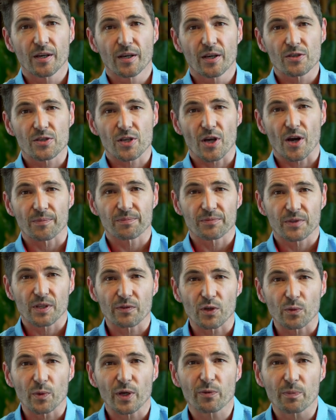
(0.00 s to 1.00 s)
So if
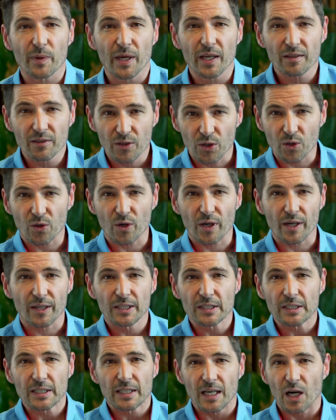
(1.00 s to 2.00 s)
you're with me, your
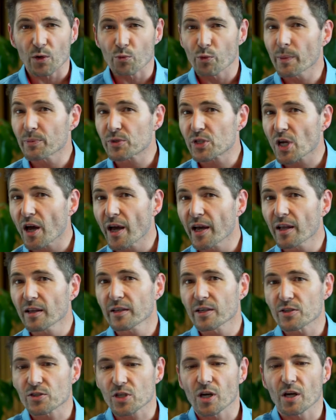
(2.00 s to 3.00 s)
reptile
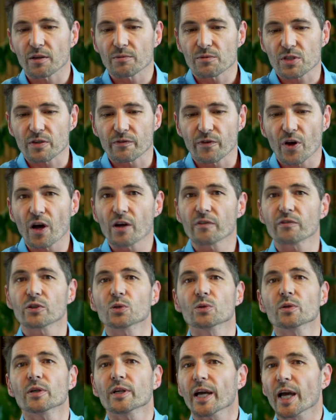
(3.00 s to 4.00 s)
has got
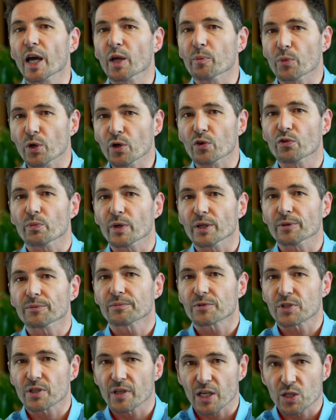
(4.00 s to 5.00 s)
survival and movement.
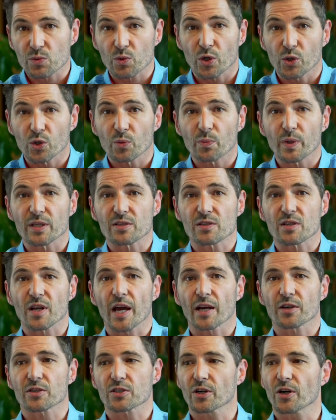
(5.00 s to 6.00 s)
So that's what your pet
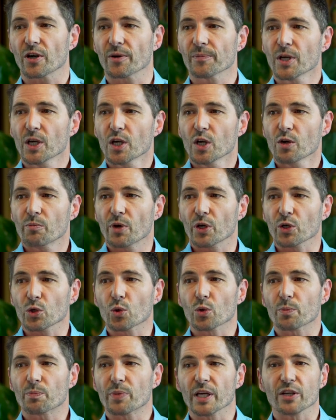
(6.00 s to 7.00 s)
snake's got. But
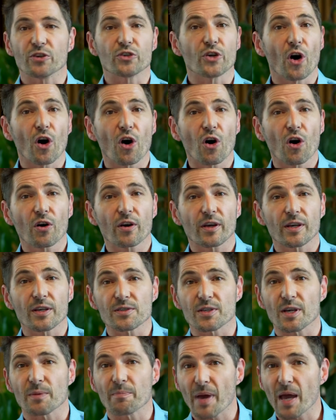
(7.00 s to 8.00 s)
your pet dog
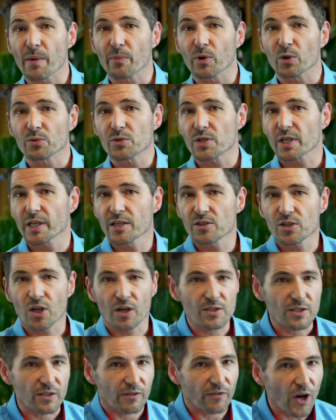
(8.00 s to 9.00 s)
is a mammal. So he's got
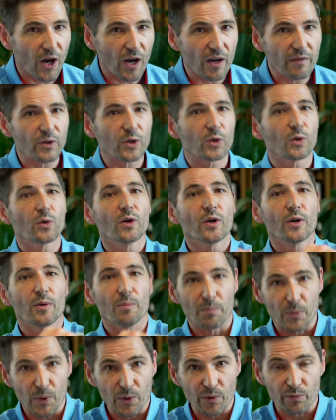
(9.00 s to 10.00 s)
survival,
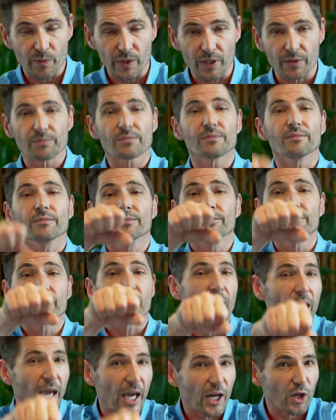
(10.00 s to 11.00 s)
movement,
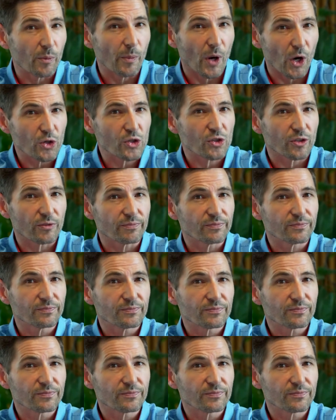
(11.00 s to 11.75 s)
and emotion,